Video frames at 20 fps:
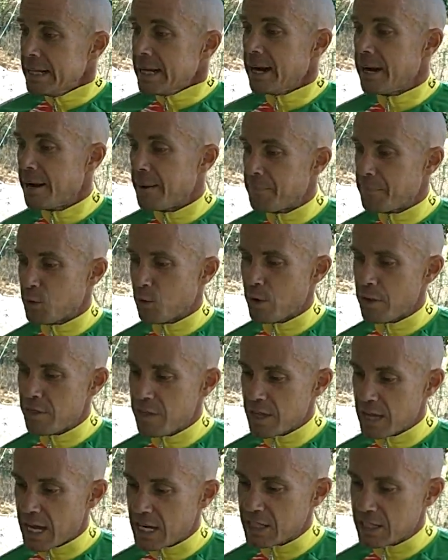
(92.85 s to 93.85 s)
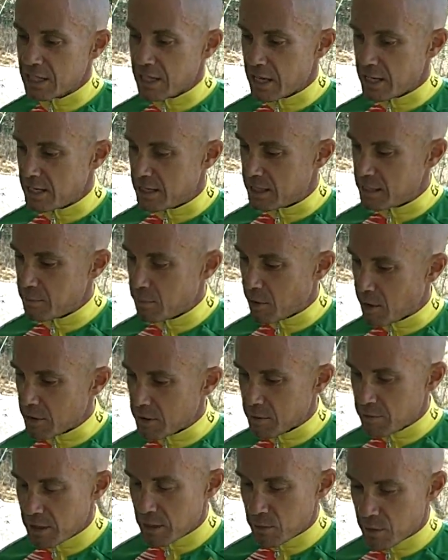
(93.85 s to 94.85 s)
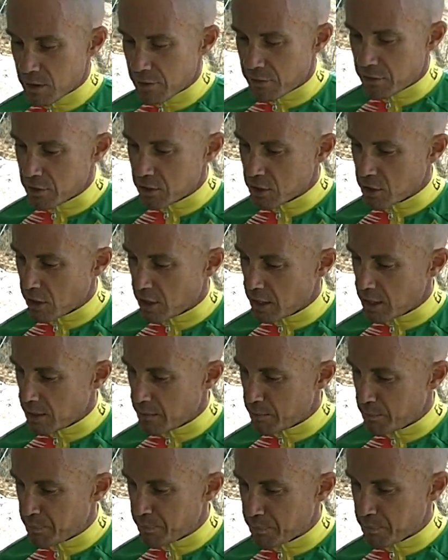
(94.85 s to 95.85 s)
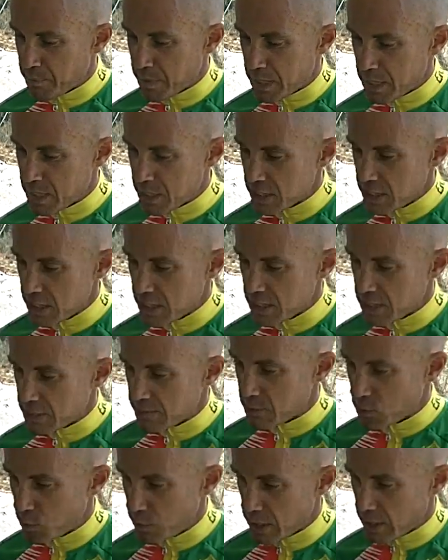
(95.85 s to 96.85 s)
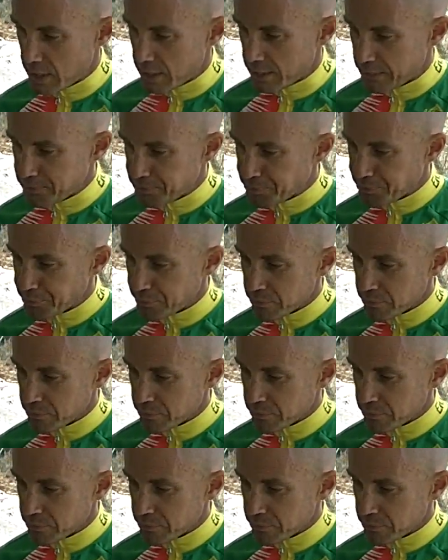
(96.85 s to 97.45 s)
The one thing actually that did bother me when I first got it, but it just needed some tweaking,